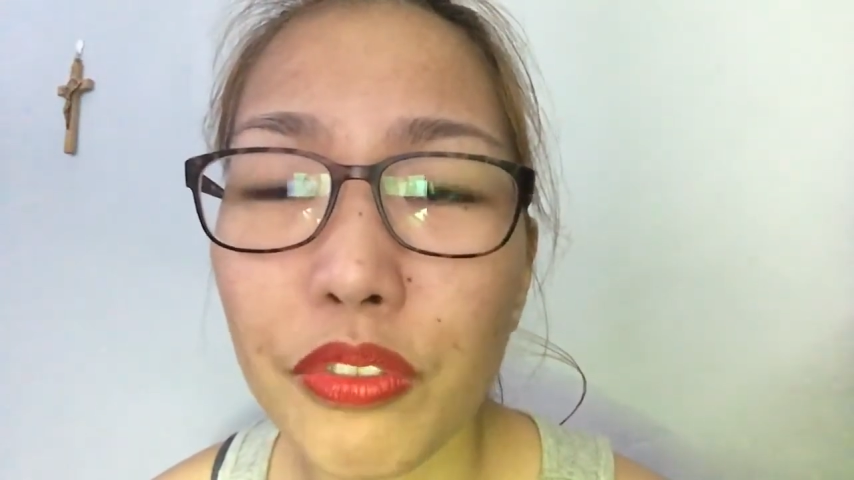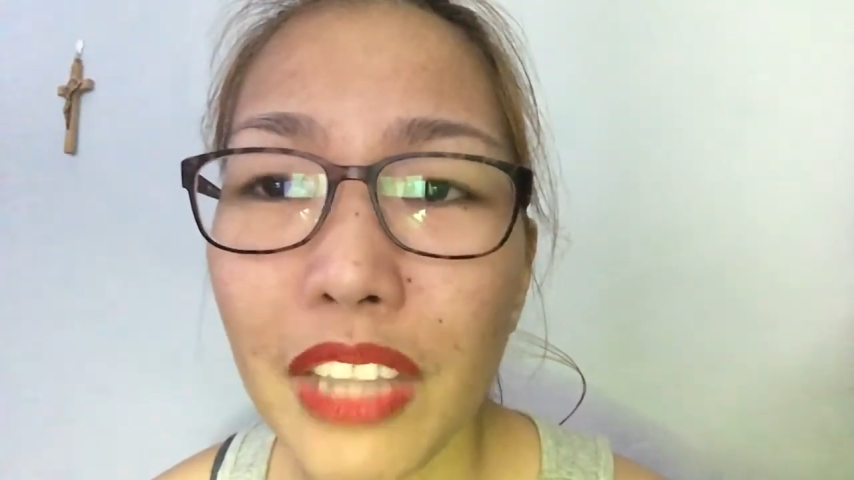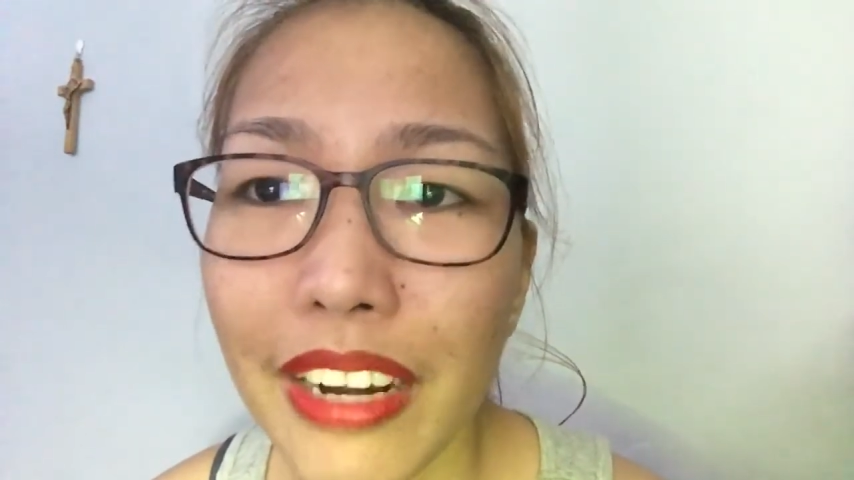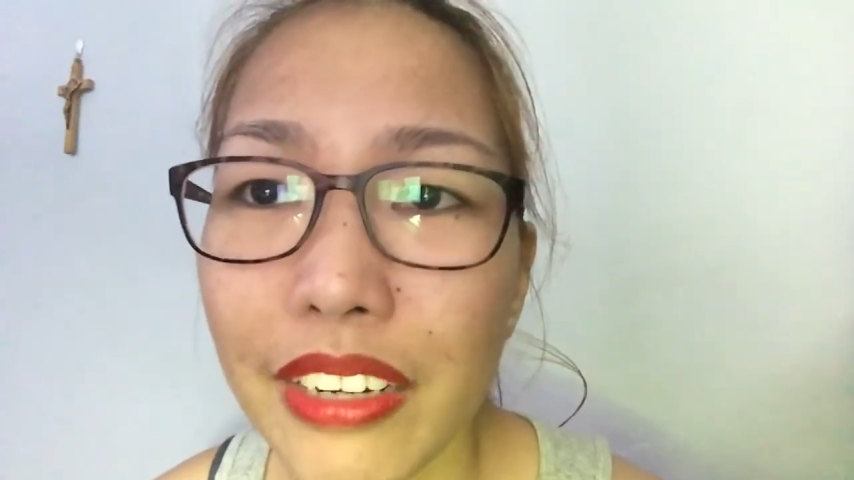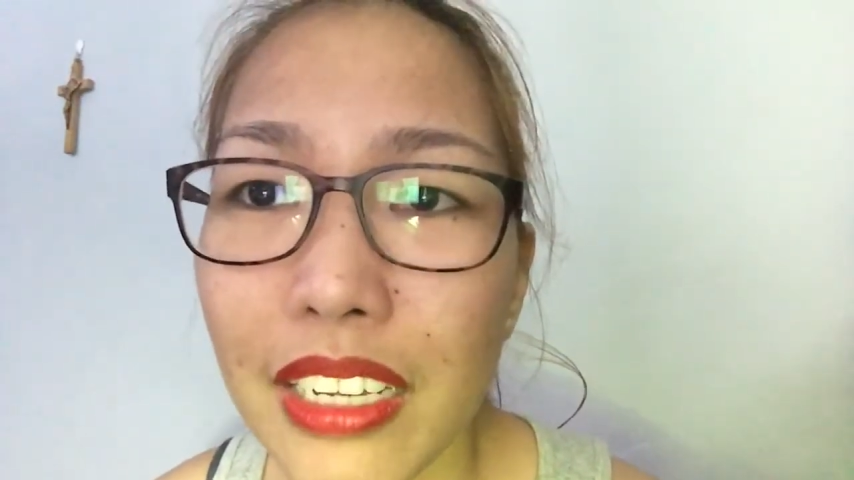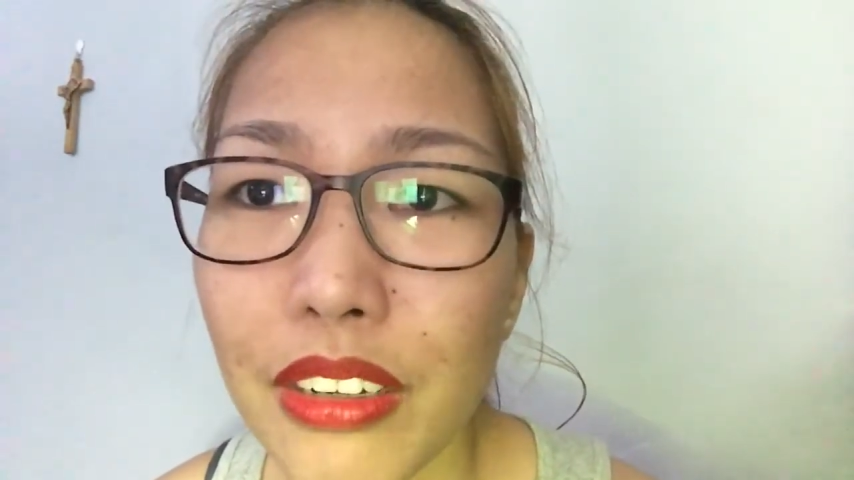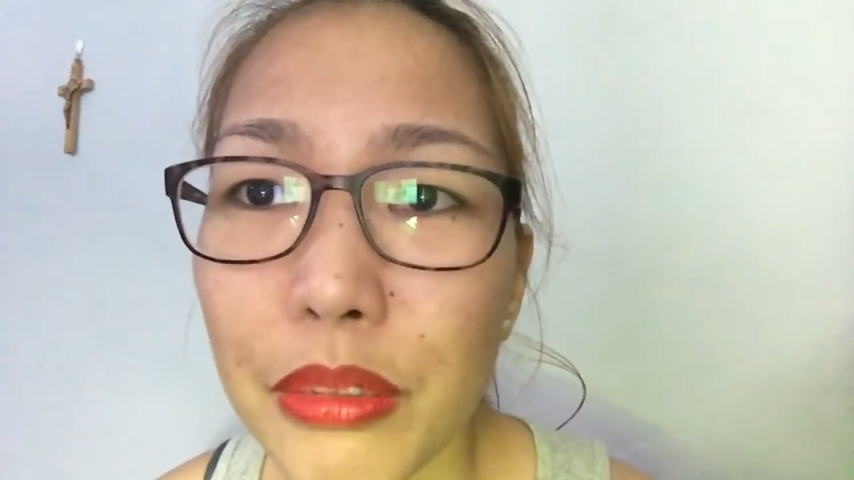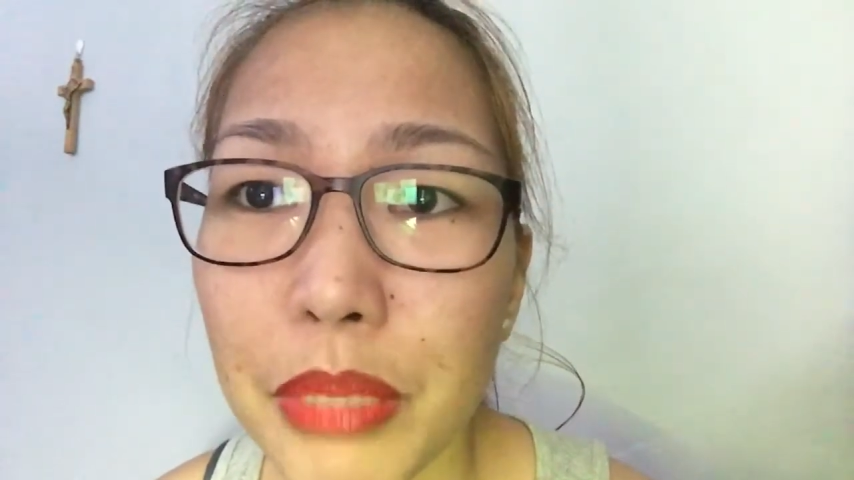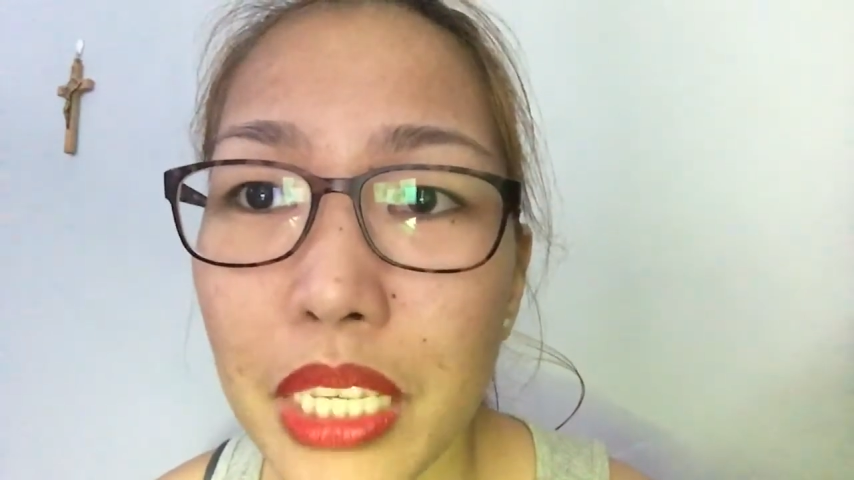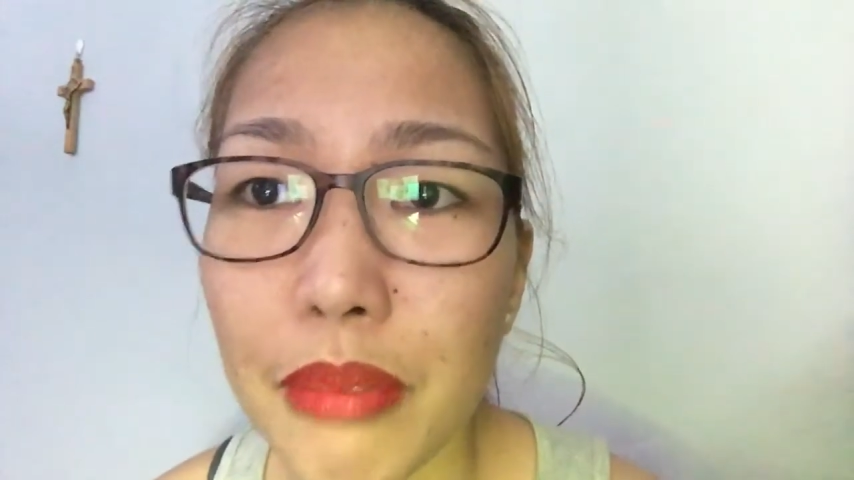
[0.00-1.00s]
flattering
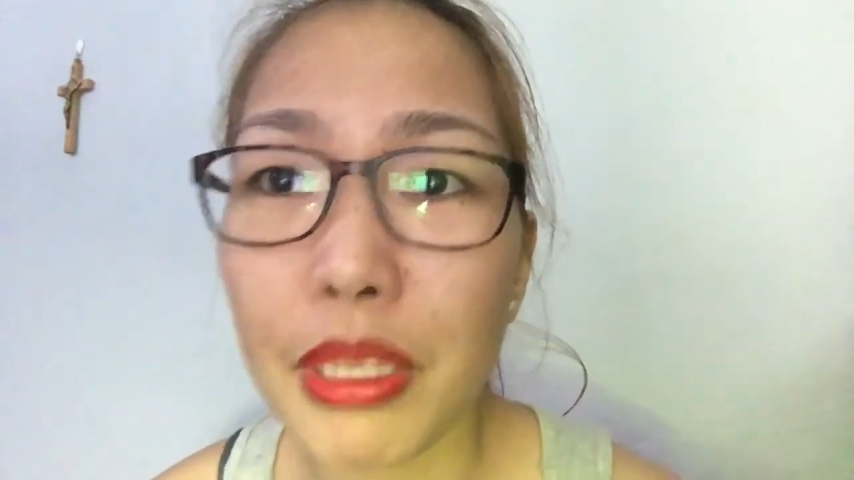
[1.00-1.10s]
on me